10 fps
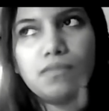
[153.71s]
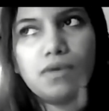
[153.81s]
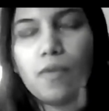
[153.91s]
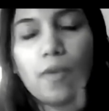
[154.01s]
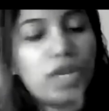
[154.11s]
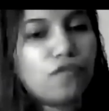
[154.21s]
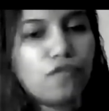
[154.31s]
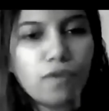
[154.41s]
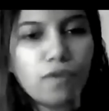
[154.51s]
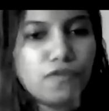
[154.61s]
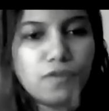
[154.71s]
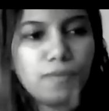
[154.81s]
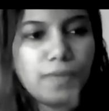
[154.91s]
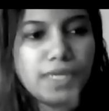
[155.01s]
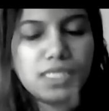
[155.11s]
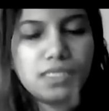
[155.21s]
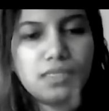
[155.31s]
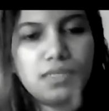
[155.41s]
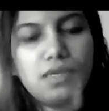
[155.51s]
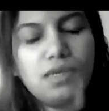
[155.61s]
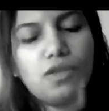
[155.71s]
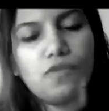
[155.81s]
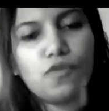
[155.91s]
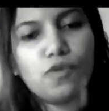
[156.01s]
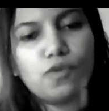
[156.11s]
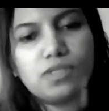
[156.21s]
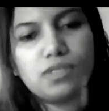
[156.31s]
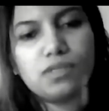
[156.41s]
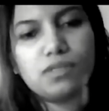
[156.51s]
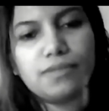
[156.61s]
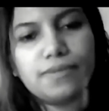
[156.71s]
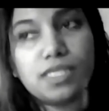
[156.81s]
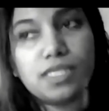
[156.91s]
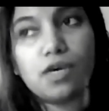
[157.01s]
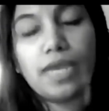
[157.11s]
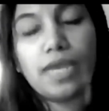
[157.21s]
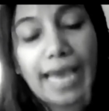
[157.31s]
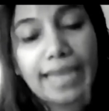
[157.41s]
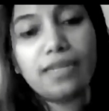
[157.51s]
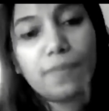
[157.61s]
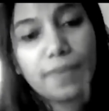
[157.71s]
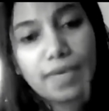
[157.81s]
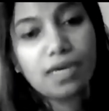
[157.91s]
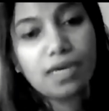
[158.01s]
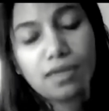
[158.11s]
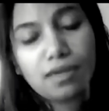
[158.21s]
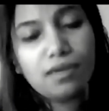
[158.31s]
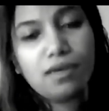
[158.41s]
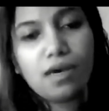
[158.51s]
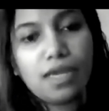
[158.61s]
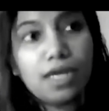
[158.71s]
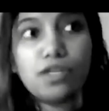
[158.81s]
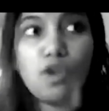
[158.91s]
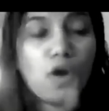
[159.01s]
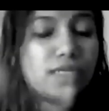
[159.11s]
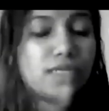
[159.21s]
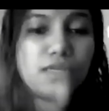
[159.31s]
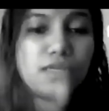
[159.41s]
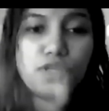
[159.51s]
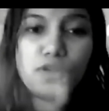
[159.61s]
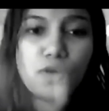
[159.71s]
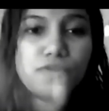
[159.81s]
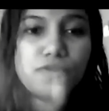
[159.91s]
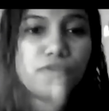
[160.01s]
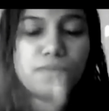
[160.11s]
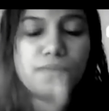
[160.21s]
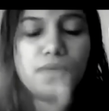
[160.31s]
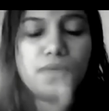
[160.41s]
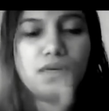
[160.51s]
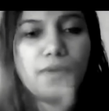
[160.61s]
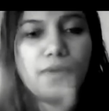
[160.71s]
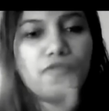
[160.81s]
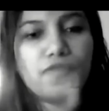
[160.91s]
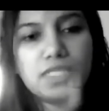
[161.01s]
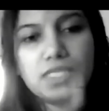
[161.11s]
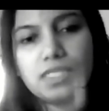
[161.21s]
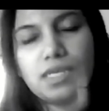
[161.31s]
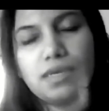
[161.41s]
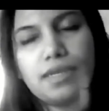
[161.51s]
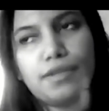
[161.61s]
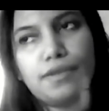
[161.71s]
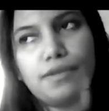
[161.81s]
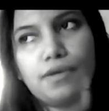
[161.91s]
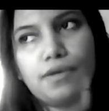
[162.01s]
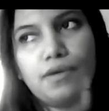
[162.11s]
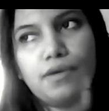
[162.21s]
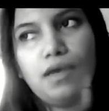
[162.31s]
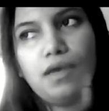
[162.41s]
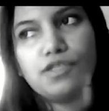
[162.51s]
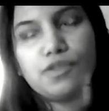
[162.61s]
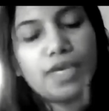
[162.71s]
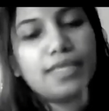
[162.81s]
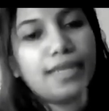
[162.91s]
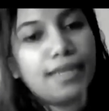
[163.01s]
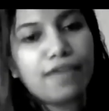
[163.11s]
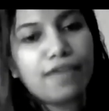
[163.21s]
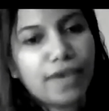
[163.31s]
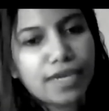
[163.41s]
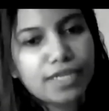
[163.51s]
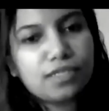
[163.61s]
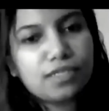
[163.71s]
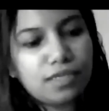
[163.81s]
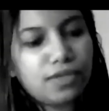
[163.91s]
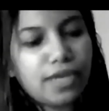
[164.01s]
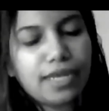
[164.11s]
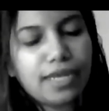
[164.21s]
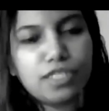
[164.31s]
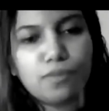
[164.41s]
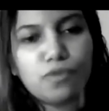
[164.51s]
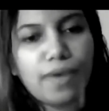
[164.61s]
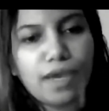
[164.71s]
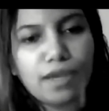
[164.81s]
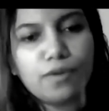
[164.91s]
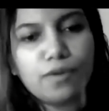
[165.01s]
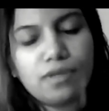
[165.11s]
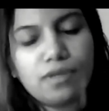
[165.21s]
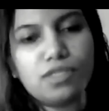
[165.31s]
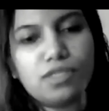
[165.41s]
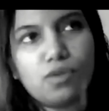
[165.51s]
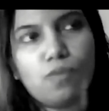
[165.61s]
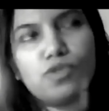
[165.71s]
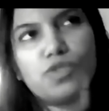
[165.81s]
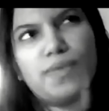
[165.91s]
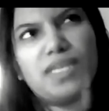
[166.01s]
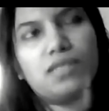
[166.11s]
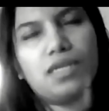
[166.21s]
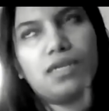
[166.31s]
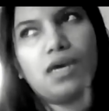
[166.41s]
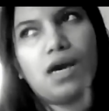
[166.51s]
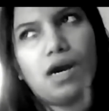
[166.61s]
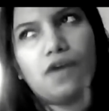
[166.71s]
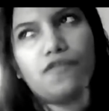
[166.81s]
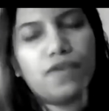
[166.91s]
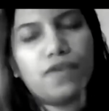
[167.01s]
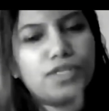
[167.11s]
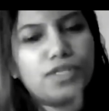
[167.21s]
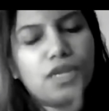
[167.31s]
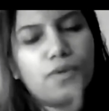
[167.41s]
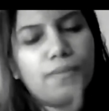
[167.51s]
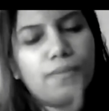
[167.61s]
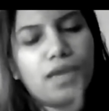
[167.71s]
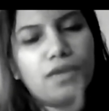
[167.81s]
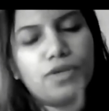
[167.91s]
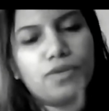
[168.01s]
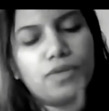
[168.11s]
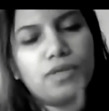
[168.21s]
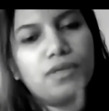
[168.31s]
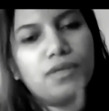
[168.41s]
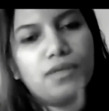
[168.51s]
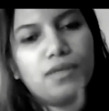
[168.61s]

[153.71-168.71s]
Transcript: Wonderful place. And of course, that's how I landed in PR. I learned a lot. I learned a lot from my professors there. Then had factors. I directly jumped to Bangalore. And it's almost been 3.5 years now in Bangalore.